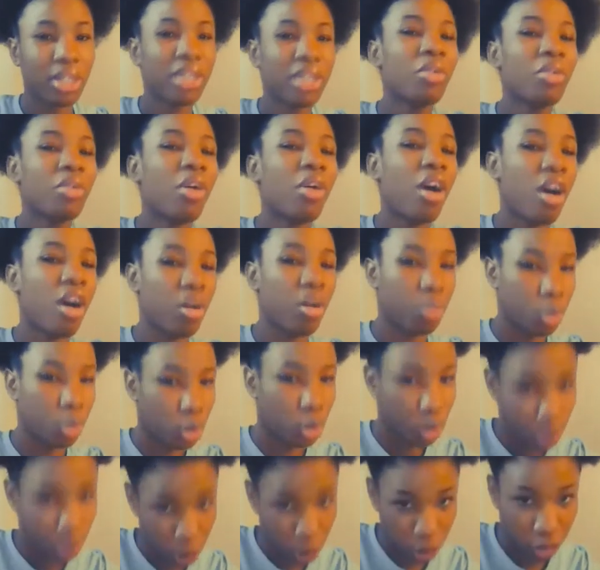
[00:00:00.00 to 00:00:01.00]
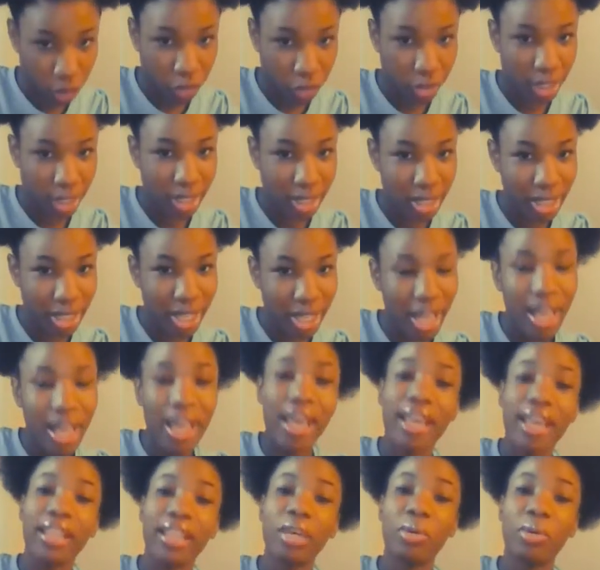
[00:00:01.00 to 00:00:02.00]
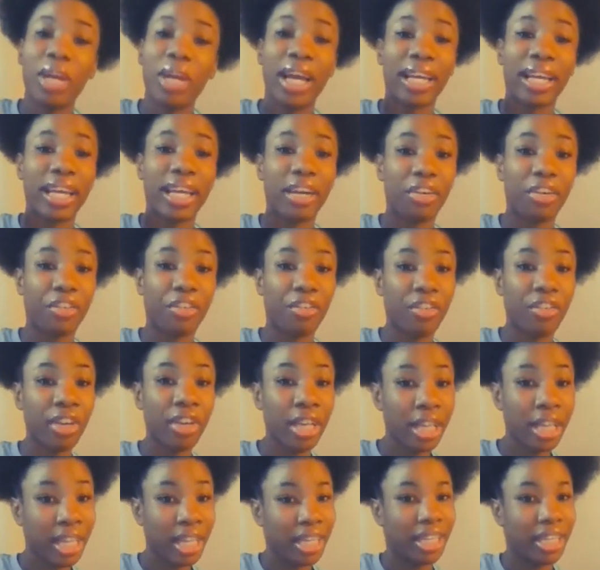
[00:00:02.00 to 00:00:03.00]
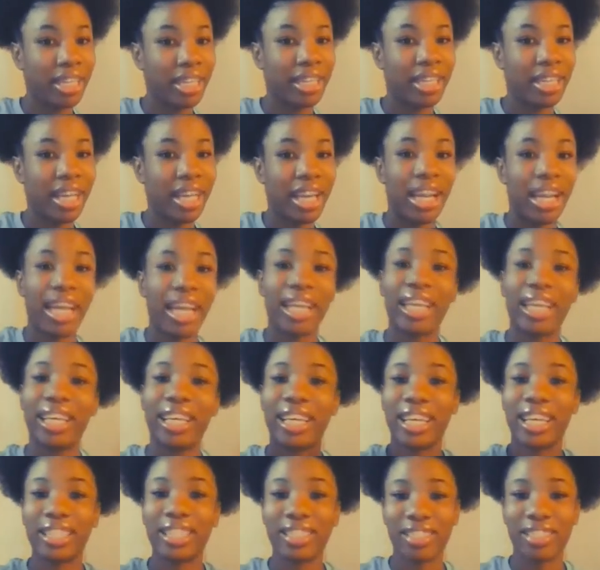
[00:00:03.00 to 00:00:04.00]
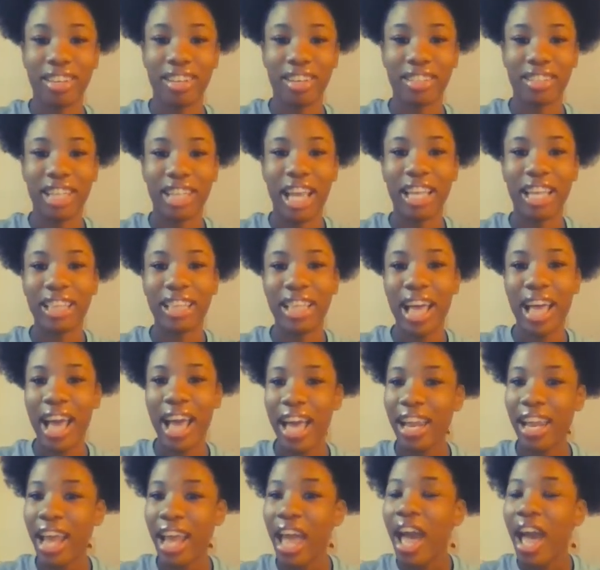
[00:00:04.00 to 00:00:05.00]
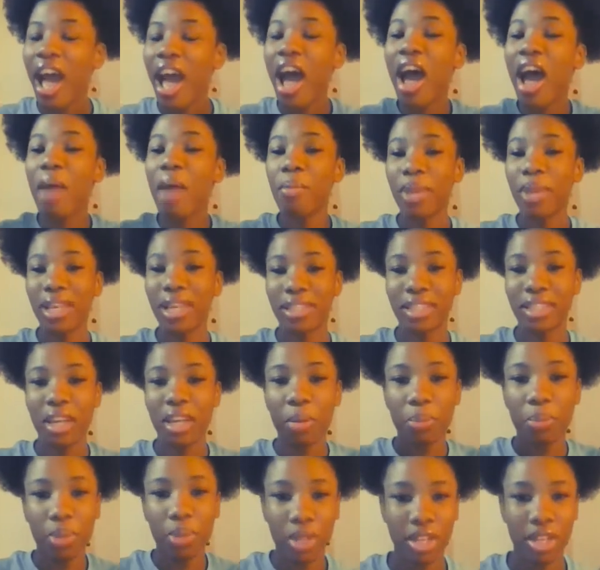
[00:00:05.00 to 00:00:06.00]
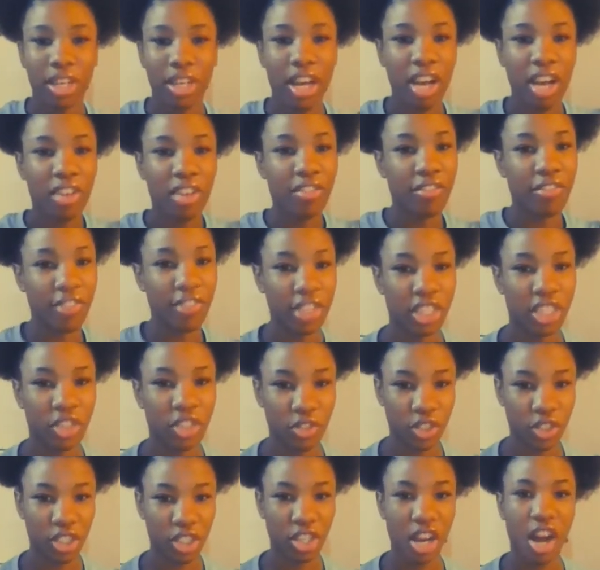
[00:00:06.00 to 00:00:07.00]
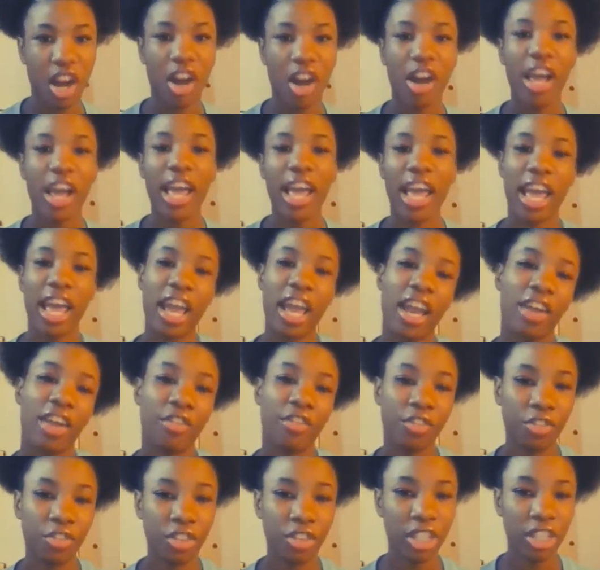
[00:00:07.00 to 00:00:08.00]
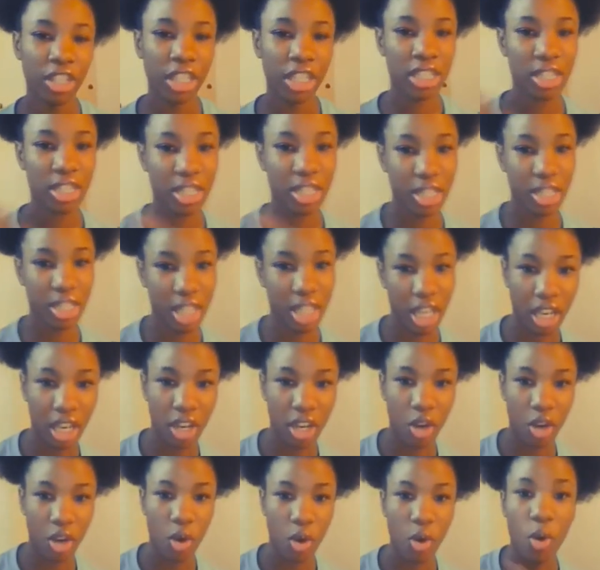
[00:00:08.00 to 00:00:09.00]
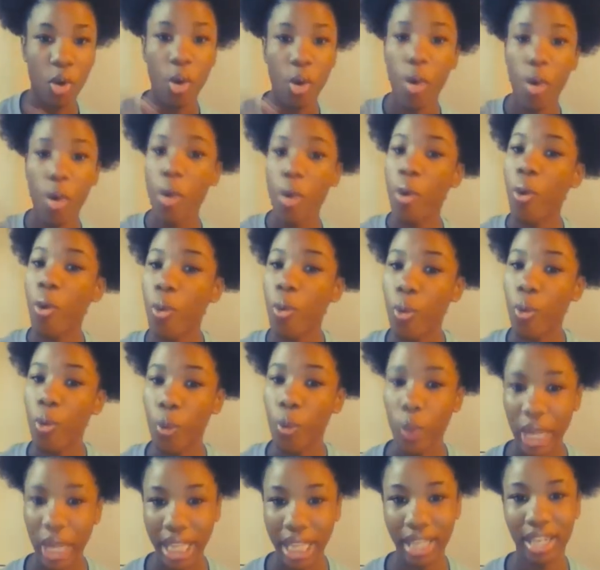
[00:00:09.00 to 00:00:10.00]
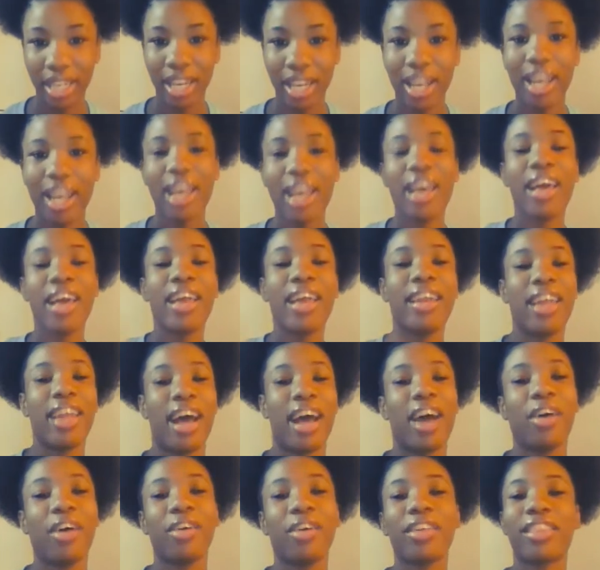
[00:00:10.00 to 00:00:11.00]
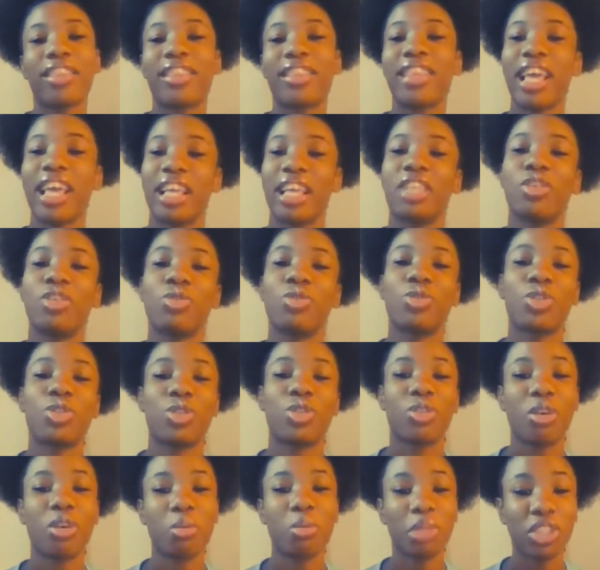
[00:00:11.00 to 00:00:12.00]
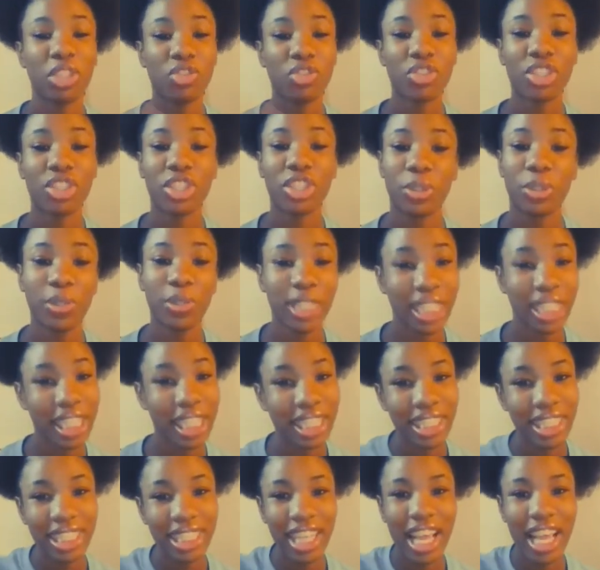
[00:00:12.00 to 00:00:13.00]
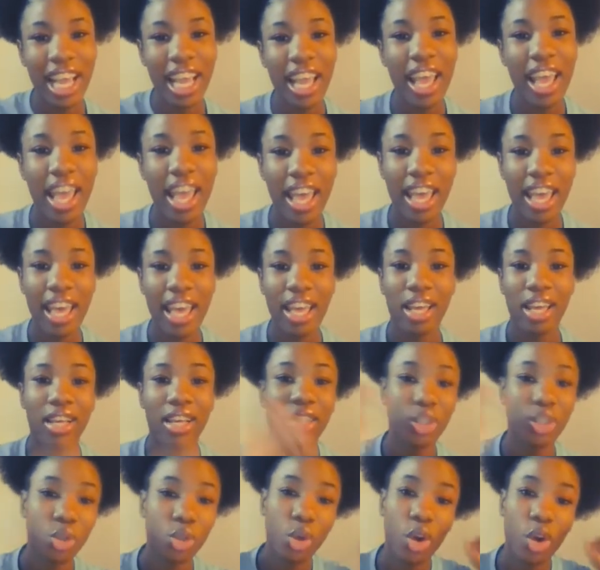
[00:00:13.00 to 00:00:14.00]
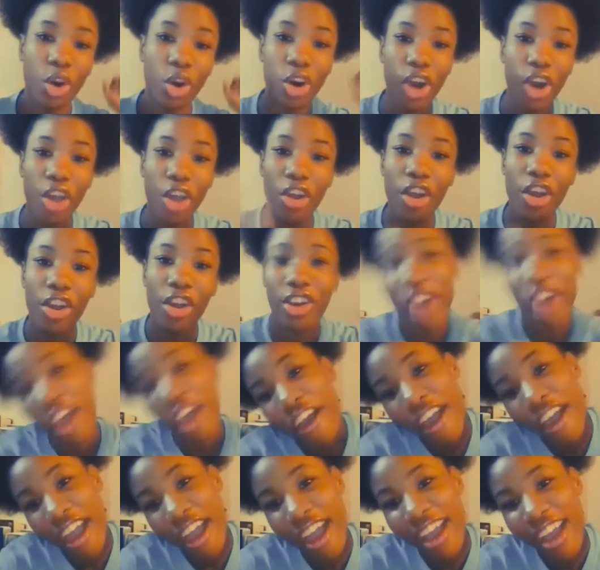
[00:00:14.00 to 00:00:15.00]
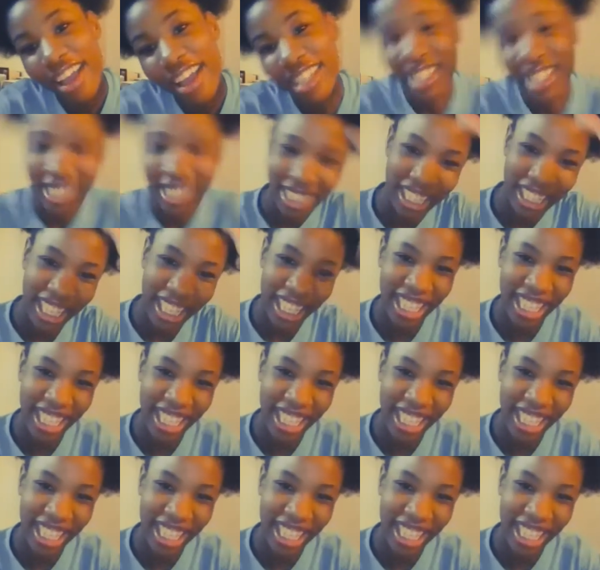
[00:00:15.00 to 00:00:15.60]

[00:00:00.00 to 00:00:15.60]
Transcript: know, almost perfect. And then when I get really good and I can get songs like that, I may start putting out vids for y'all every single week. Now, thank you so much for tuning in today, and see